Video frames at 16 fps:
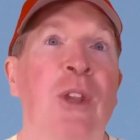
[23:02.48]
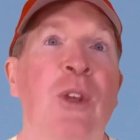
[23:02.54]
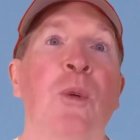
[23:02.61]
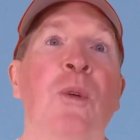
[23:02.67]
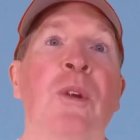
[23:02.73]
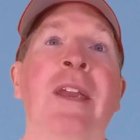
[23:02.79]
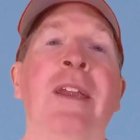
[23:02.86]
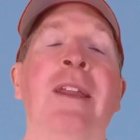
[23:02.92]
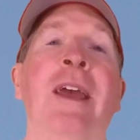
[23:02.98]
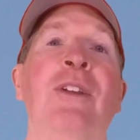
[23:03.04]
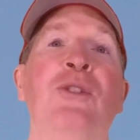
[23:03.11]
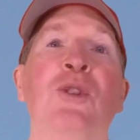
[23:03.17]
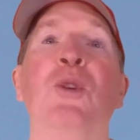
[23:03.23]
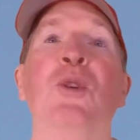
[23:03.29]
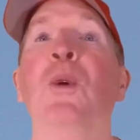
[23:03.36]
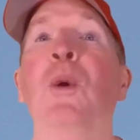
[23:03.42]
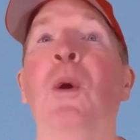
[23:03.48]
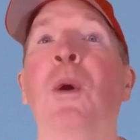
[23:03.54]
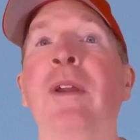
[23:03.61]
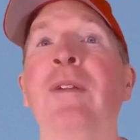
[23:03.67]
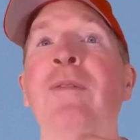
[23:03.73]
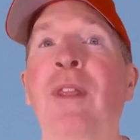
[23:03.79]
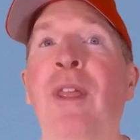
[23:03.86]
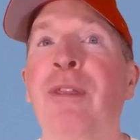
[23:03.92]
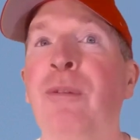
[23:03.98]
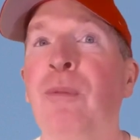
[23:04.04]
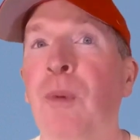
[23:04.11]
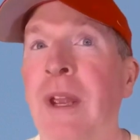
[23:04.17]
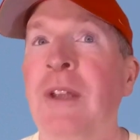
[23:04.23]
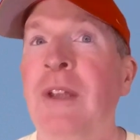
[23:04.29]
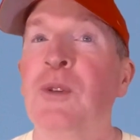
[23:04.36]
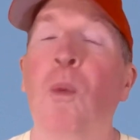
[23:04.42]
need a 2 or even
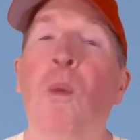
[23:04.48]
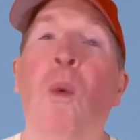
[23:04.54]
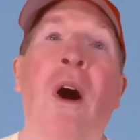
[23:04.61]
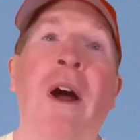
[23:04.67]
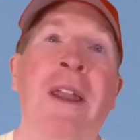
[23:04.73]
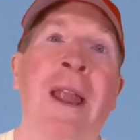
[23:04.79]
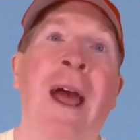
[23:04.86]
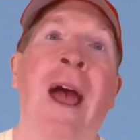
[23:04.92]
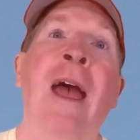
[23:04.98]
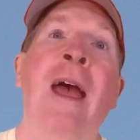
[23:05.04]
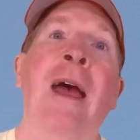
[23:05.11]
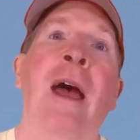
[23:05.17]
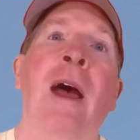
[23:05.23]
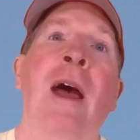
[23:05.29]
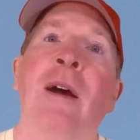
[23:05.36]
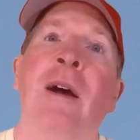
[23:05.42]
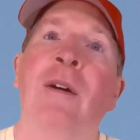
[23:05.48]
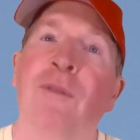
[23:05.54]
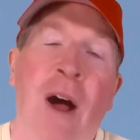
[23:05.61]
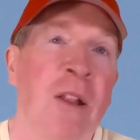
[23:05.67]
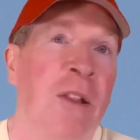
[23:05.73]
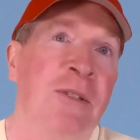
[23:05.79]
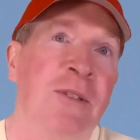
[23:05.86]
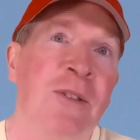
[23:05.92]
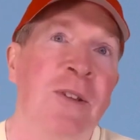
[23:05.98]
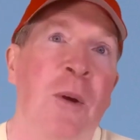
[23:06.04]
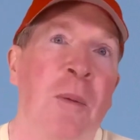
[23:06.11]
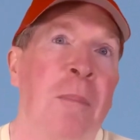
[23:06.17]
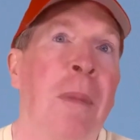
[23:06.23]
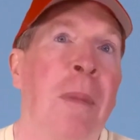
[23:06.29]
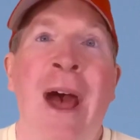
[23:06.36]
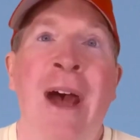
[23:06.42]
3-to-1 volunteer
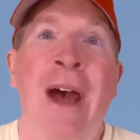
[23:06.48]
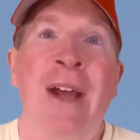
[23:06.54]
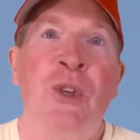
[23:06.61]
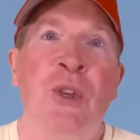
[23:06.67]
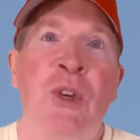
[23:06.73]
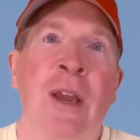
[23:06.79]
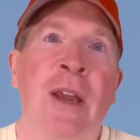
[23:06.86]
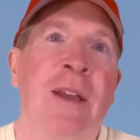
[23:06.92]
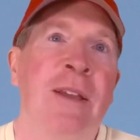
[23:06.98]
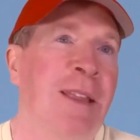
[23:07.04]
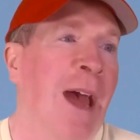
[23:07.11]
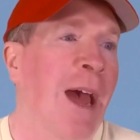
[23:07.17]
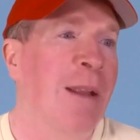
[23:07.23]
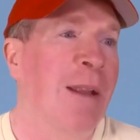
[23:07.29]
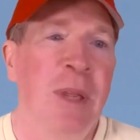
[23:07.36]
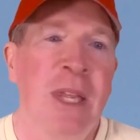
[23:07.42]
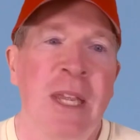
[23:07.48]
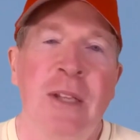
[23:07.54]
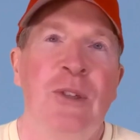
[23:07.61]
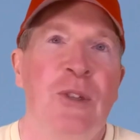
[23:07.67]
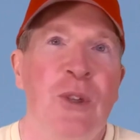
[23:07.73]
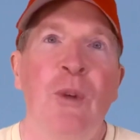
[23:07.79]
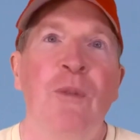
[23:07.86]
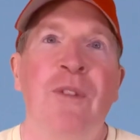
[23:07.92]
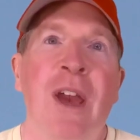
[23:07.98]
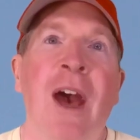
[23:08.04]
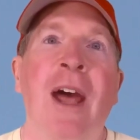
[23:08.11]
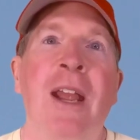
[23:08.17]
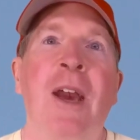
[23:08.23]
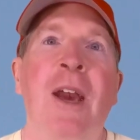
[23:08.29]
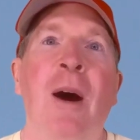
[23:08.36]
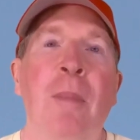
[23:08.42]
match, that means you've got to
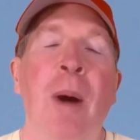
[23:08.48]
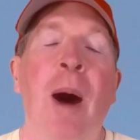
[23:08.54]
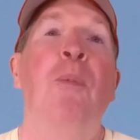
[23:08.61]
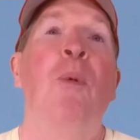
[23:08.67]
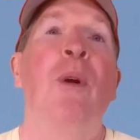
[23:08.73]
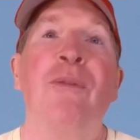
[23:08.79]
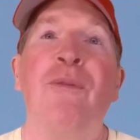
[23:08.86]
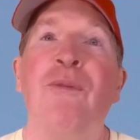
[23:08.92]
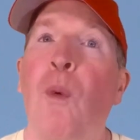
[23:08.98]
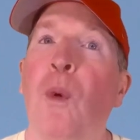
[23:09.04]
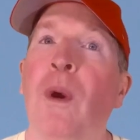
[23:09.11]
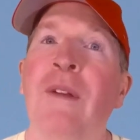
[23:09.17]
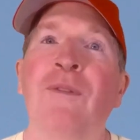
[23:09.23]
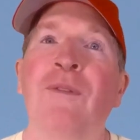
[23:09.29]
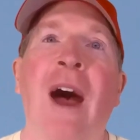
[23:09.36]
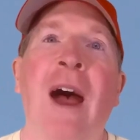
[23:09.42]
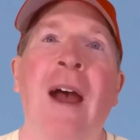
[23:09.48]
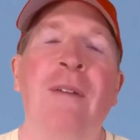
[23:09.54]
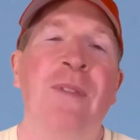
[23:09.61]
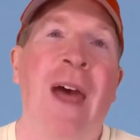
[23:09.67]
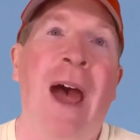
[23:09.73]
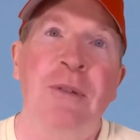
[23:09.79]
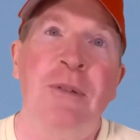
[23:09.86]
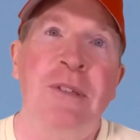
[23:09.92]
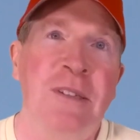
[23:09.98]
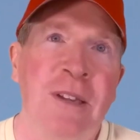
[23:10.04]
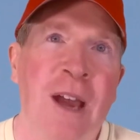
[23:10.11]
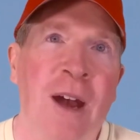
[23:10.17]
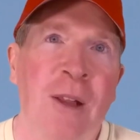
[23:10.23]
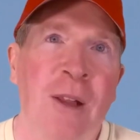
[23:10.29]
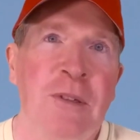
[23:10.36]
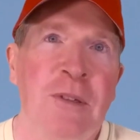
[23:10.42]
come up with
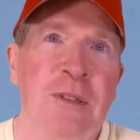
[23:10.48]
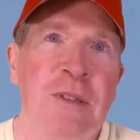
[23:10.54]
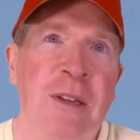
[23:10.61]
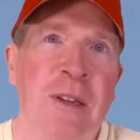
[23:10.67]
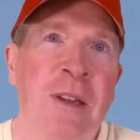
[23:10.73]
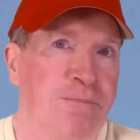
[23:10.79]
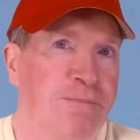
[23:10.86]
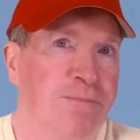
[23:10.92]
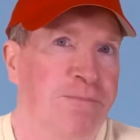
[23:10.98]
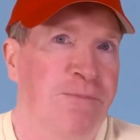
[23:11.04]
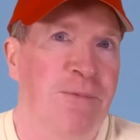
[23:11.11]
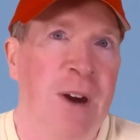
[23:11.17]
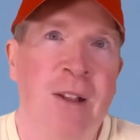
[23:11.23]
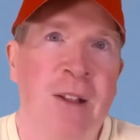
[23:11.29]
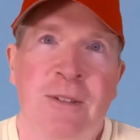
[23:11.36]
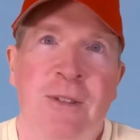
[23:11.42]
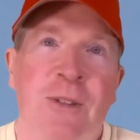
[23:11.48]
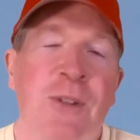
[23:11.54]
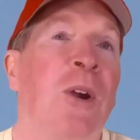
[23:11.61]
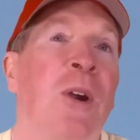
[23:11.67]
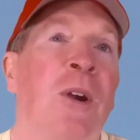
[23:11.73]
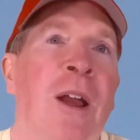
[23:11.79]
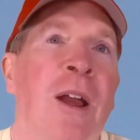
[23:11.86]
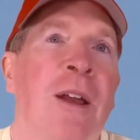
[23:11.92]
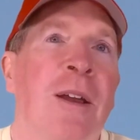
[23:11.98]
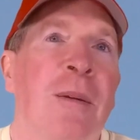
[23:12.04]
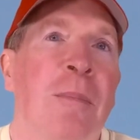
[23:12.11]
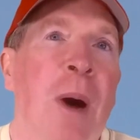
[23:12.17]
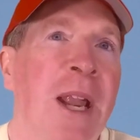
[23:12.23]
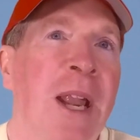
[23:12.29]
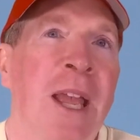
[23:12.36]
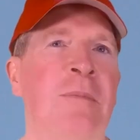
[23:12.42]
$45,000 in volunteer
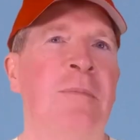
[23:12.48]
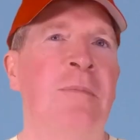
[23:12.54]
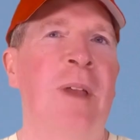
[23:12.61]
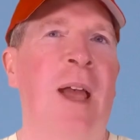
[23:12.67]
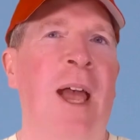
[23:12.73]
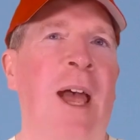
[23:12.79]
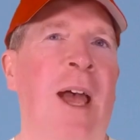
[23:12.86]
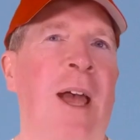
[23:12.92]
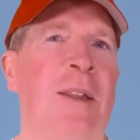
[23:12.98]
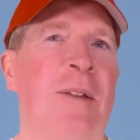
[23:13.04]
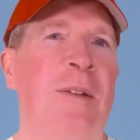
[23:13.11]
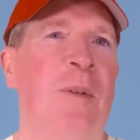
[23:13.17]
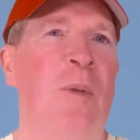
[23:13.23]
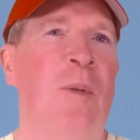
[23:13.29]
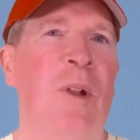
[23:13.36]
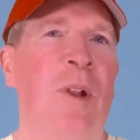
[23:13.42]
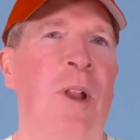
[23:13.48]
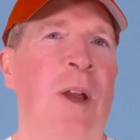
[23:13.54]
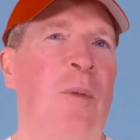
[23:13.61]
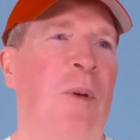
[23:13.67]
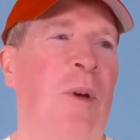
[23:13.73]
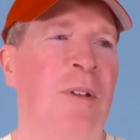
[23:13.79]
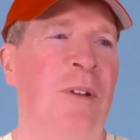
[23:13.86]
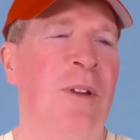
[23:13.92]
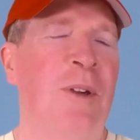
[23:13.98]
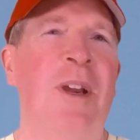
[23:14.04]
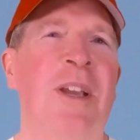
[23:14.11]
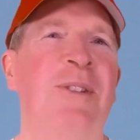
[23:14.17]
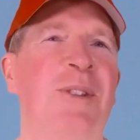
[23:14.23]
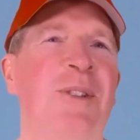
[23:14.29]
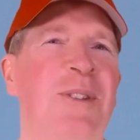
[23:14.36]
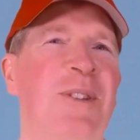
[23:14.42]
money. And we're like, well, great,
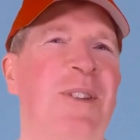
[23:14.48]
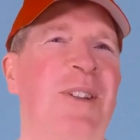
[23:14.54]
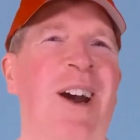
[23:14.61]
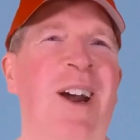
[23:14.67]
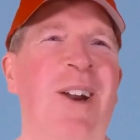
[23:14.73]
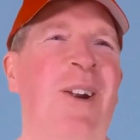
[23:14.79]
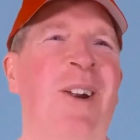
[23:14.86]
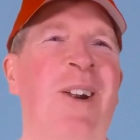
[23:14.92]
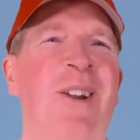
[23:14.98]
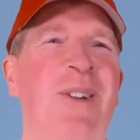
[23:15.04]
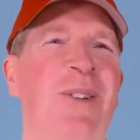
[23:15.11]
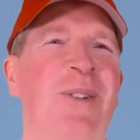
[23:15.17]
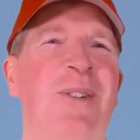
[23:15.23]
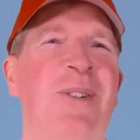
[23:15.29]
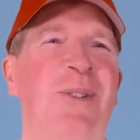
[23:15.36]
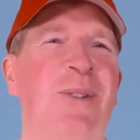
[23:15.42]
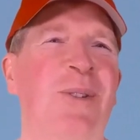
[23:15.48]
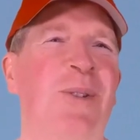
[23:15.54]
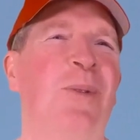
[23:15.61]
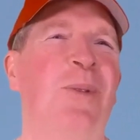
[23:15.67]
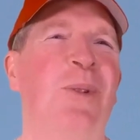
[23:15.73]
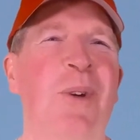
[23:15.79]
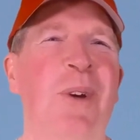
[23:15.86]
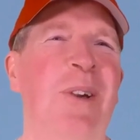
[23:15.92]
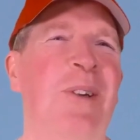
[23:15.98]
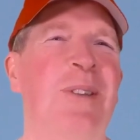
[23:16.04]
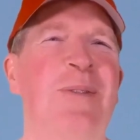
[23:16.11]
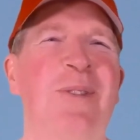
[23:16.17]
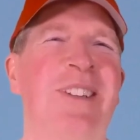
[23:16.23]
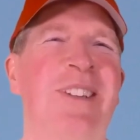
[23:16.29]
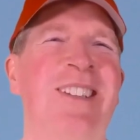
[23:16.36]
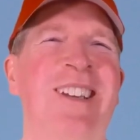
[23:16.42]
just hire 2 lawyers
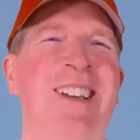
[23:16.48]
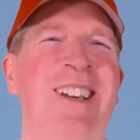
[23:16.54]
for a day.